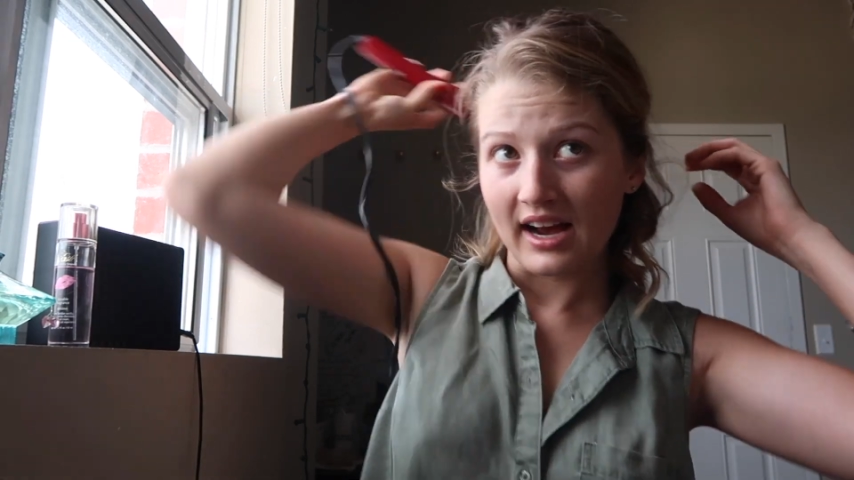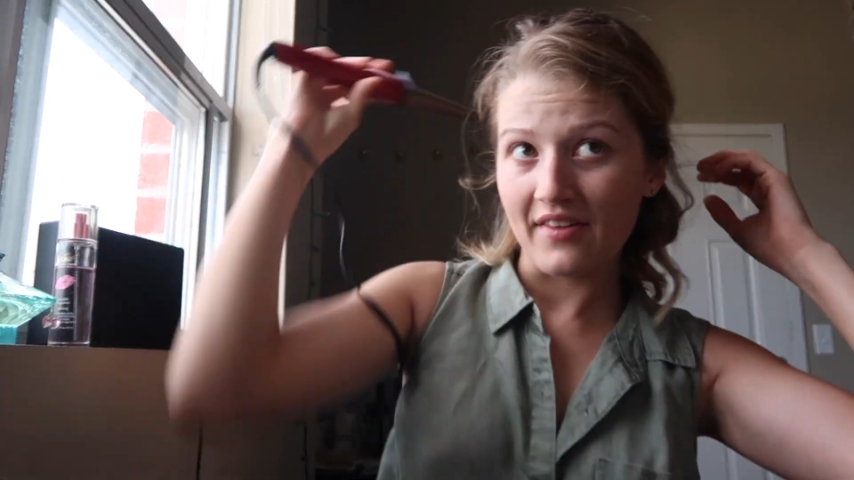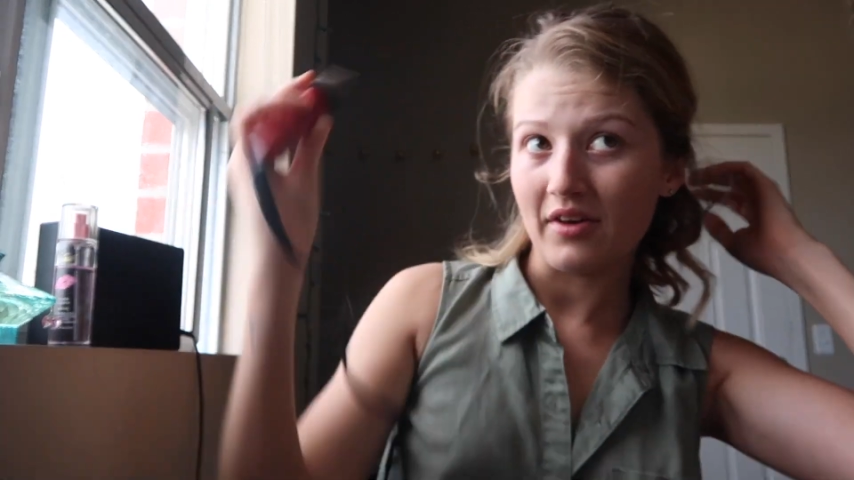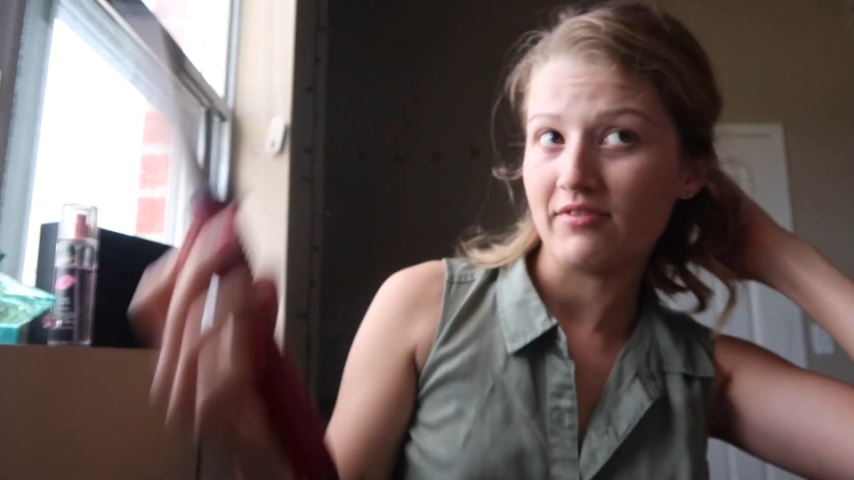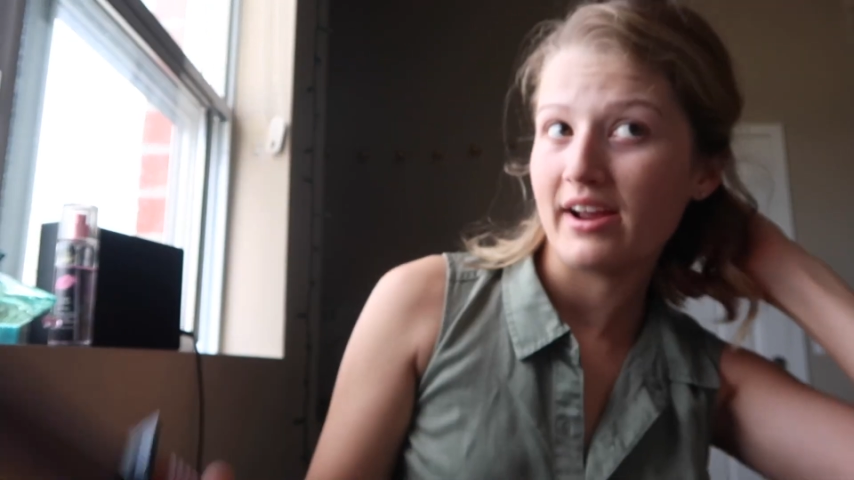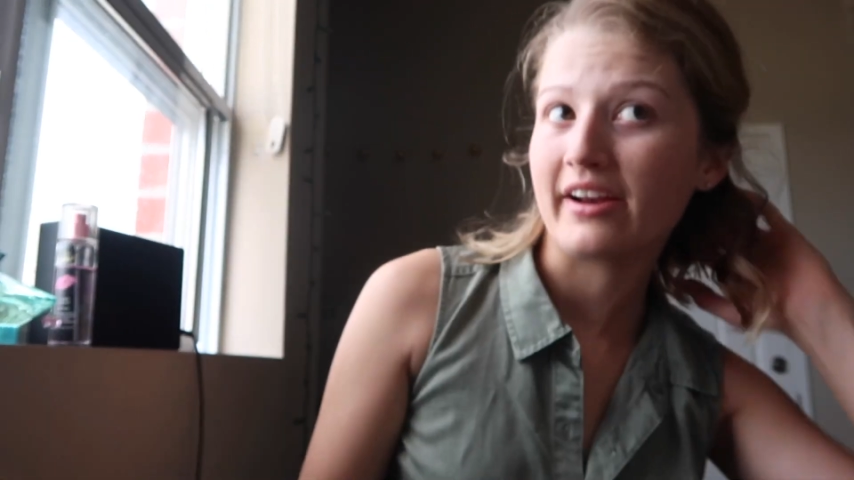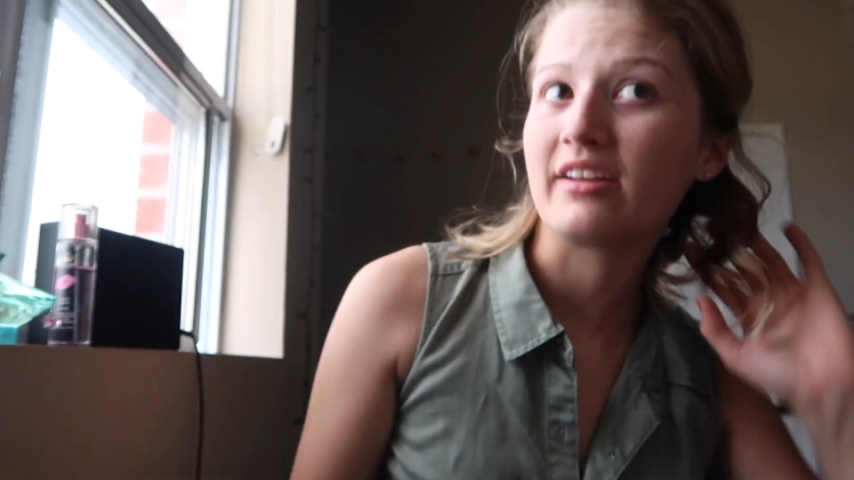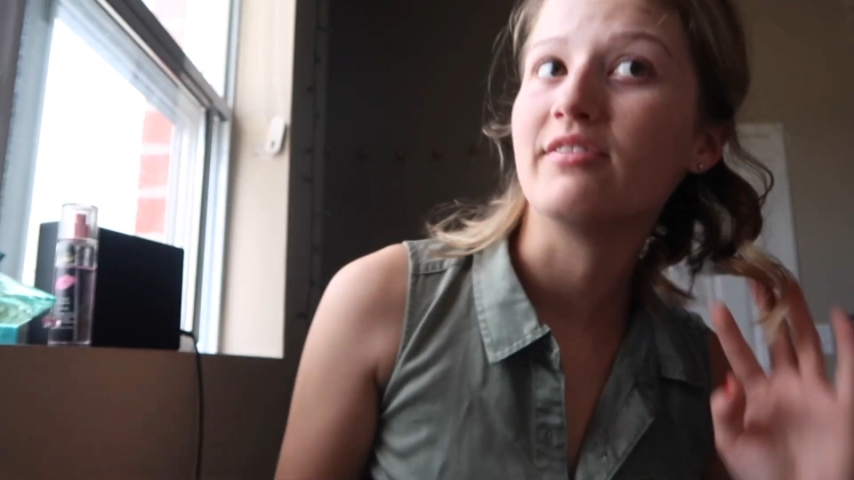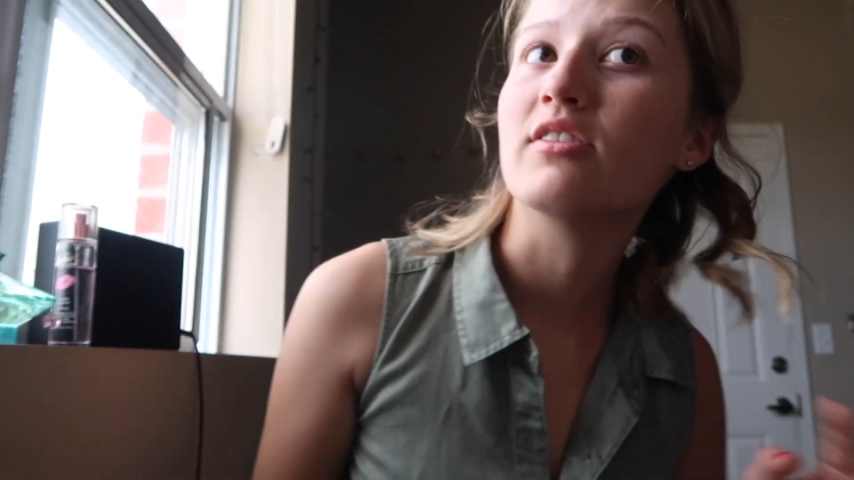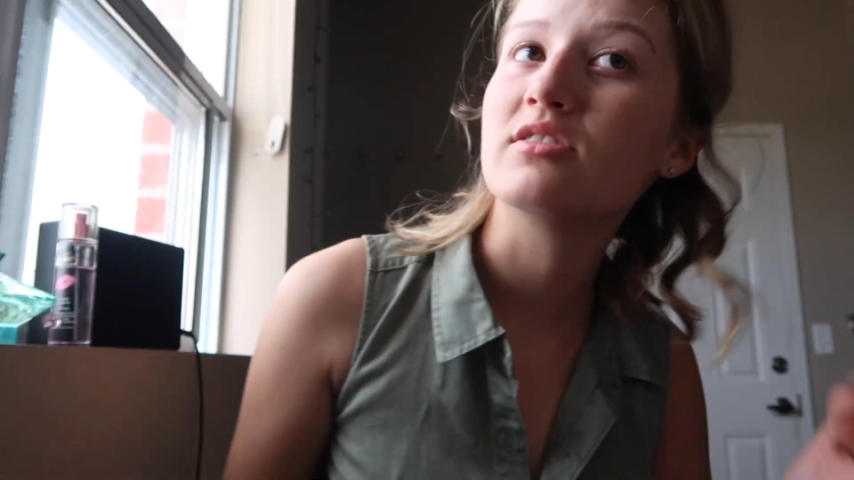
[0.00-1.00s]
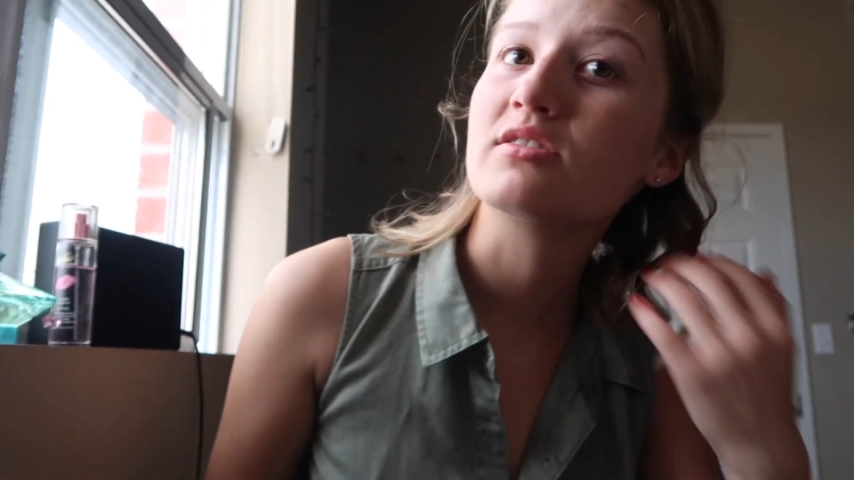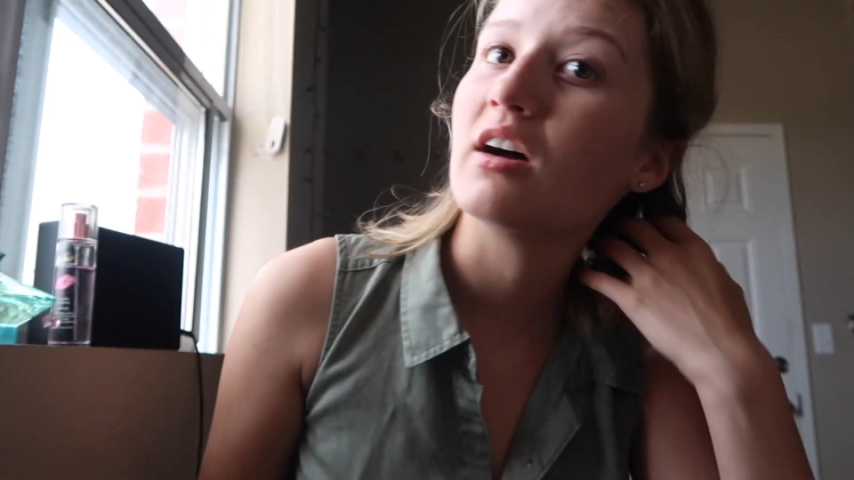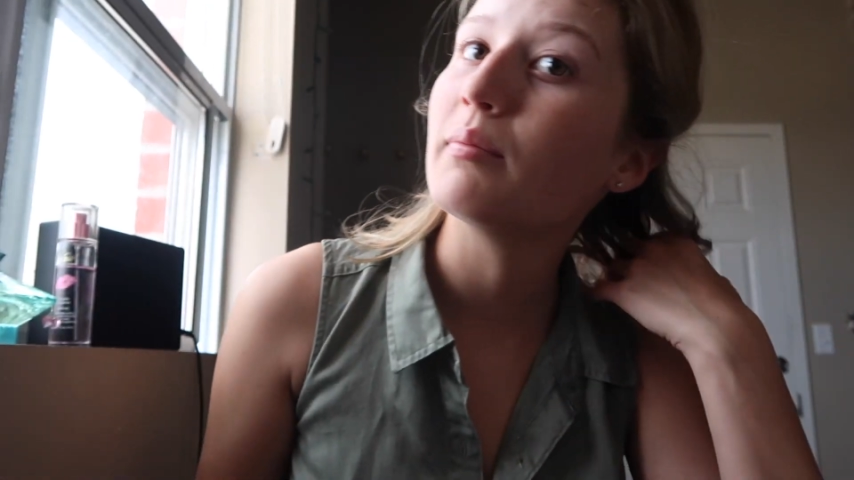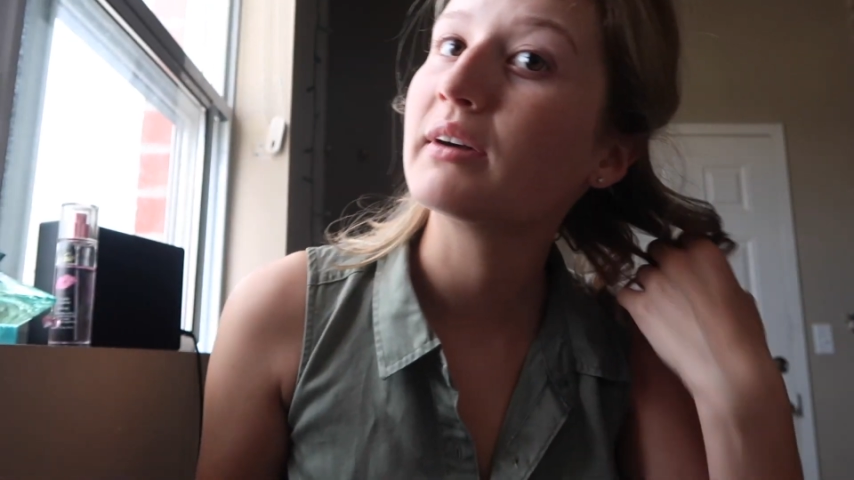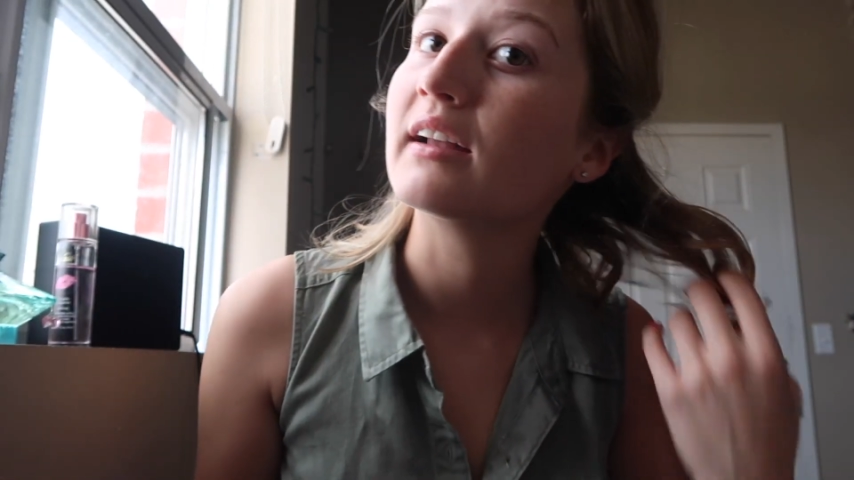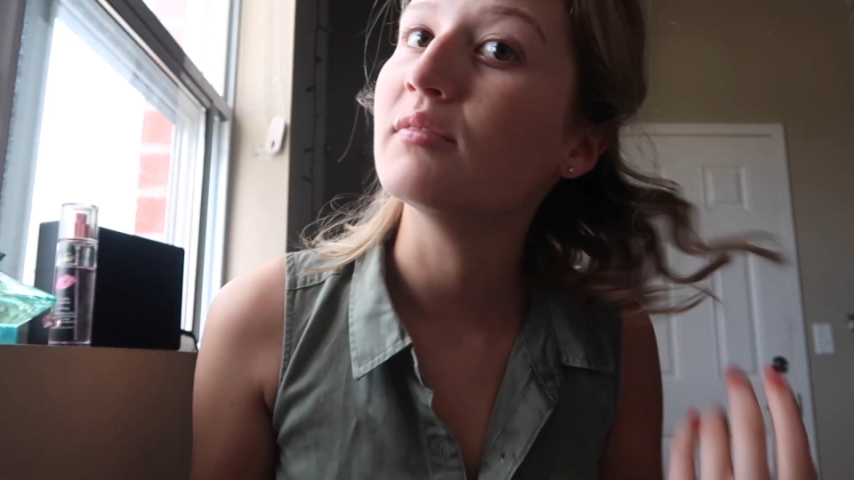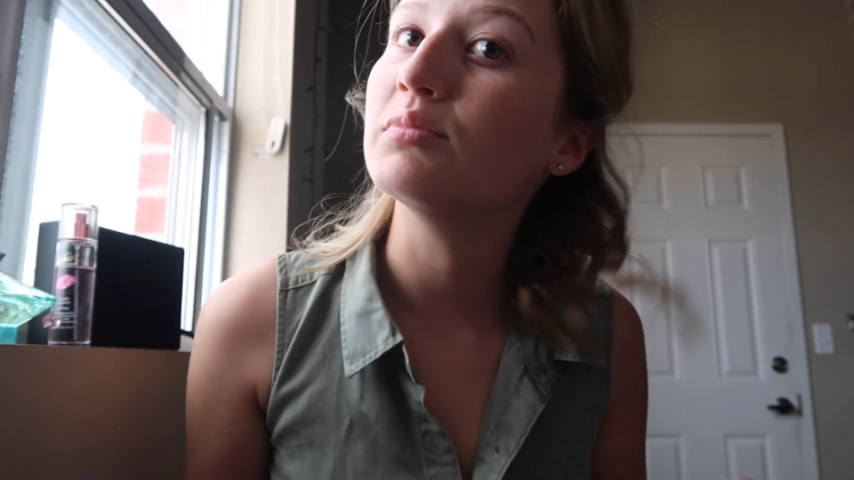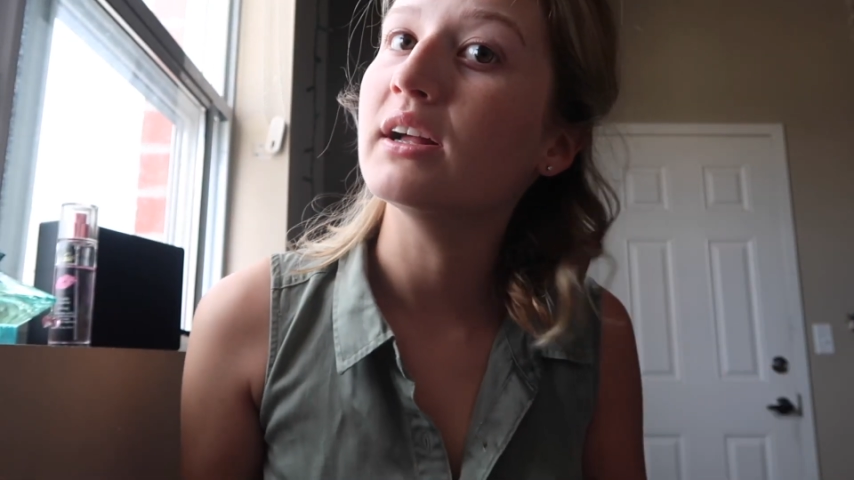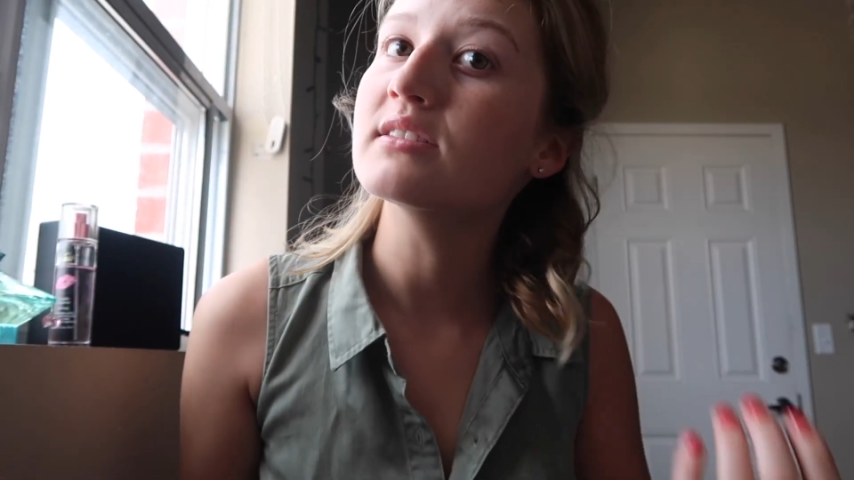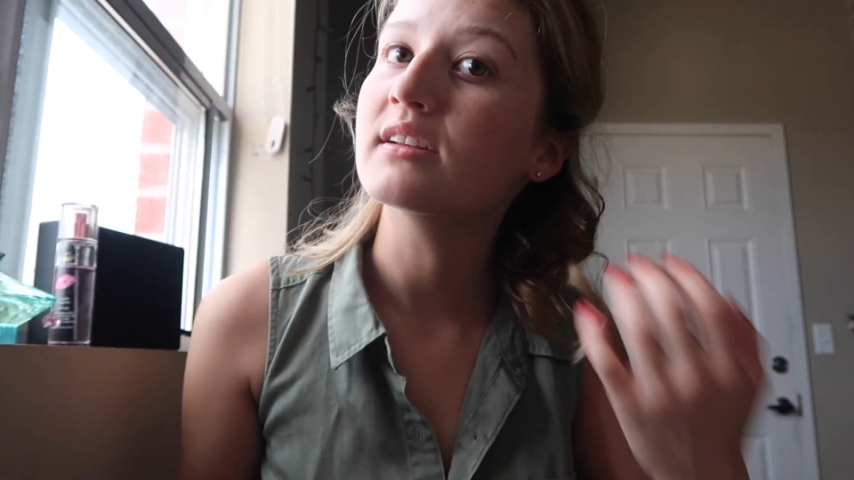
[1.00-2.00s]
and the hair that falls on top kind of
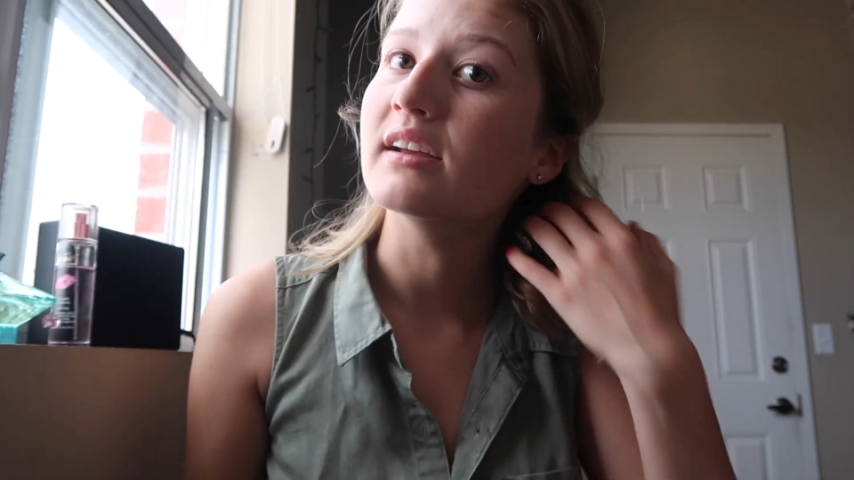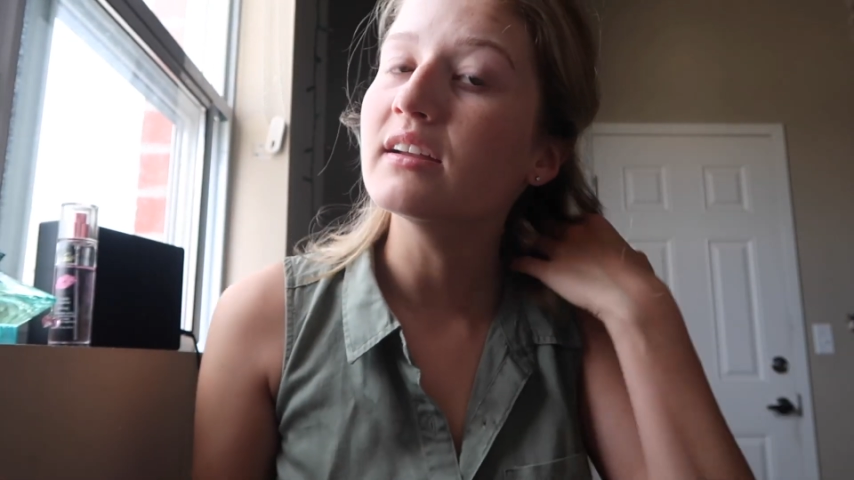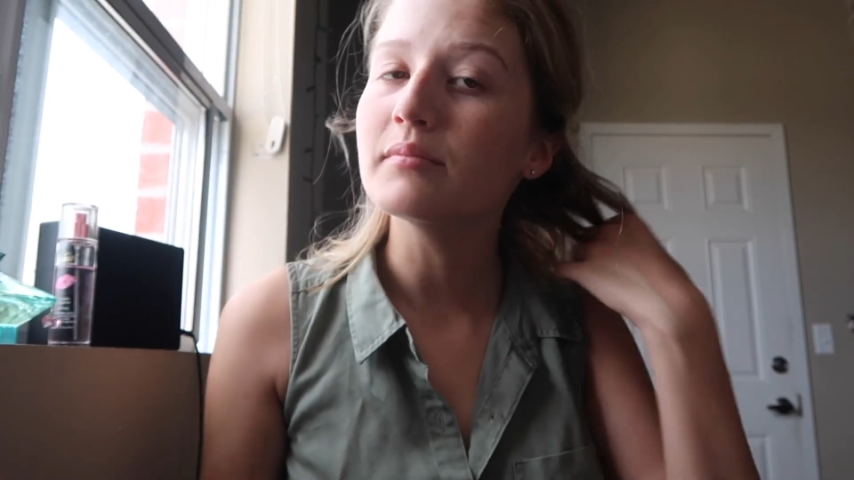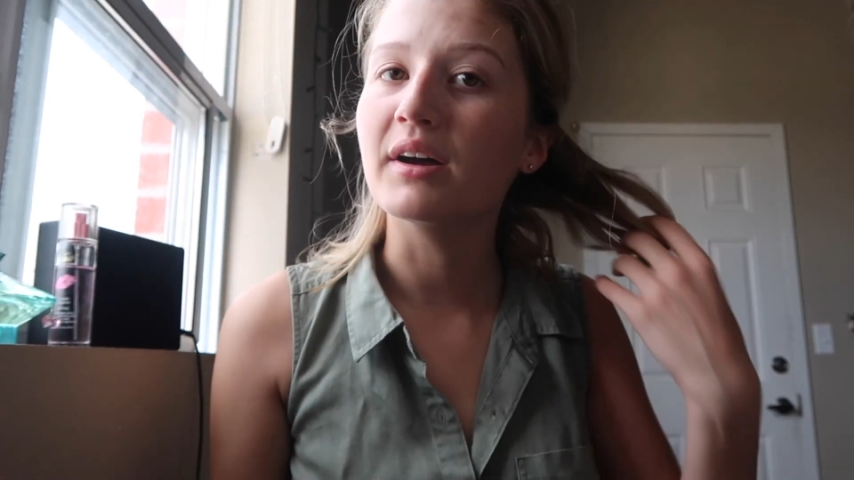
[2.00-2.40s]
blends it in,